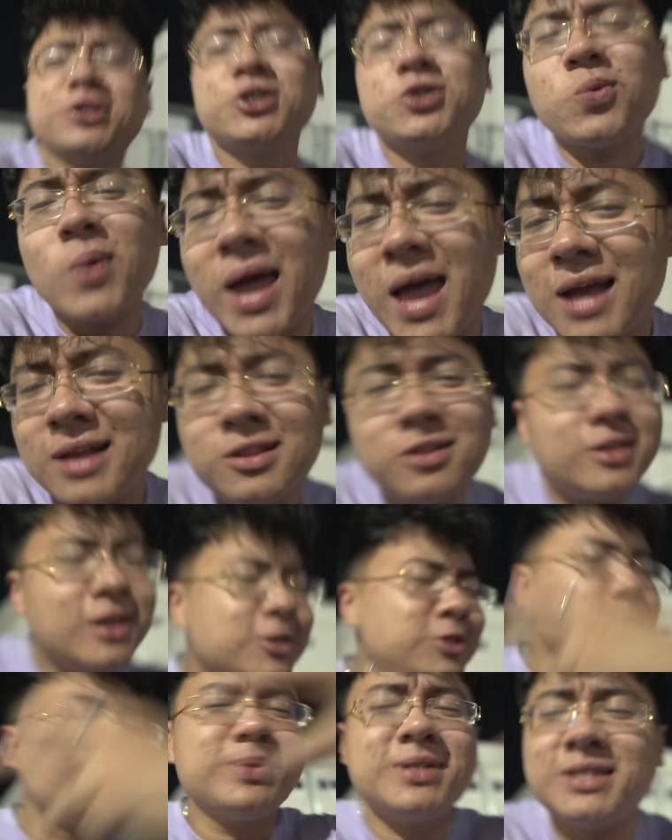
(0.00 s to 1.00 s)
swag, a little
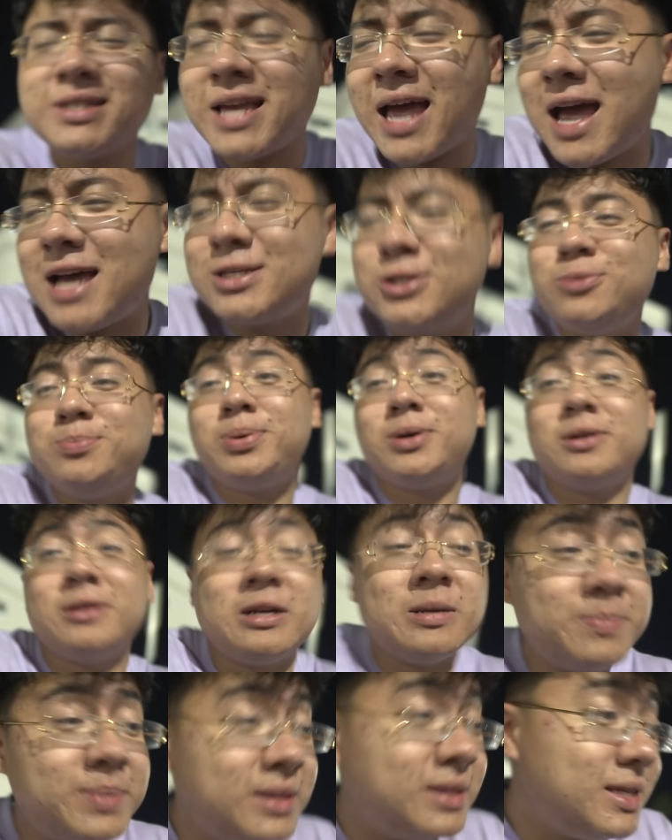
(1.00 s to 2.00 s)
extra pizzazz. You pull
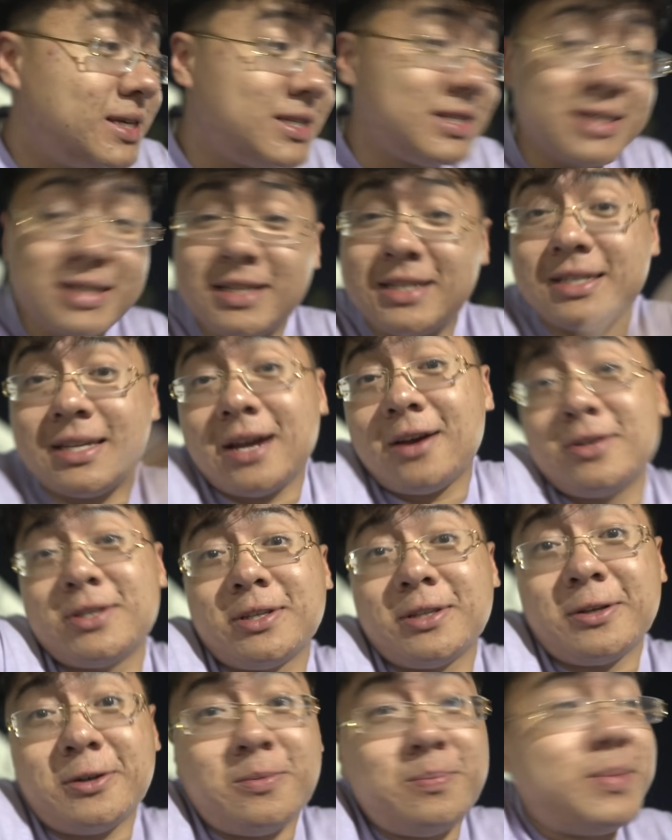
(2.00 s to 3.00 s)
up in this and it sounds a
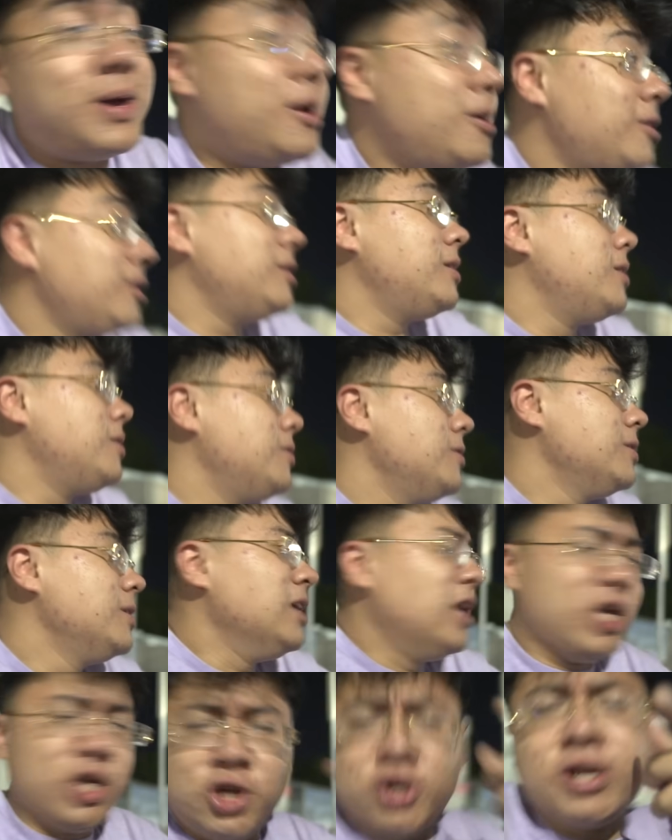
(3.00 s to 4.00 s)
little better, you know?
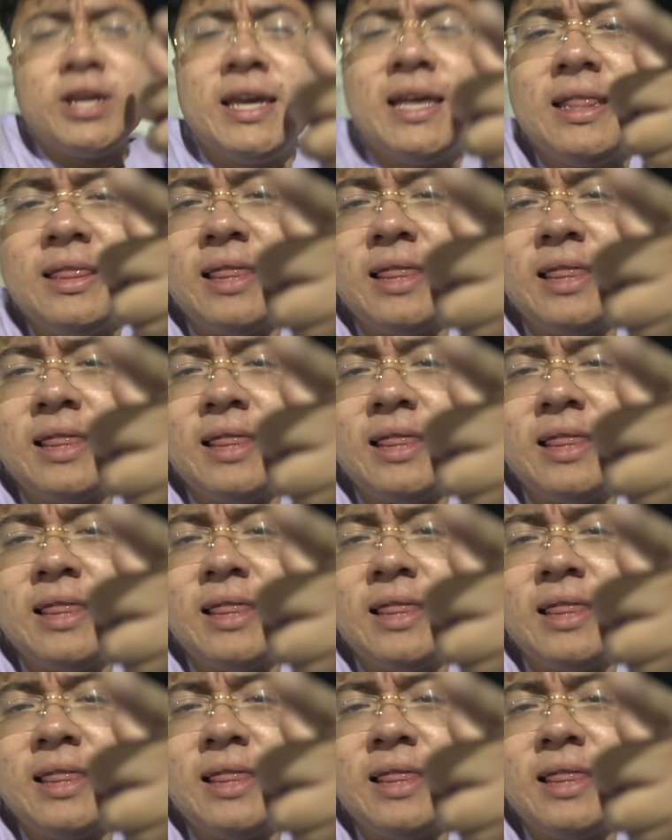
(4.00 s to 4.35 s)
You're getting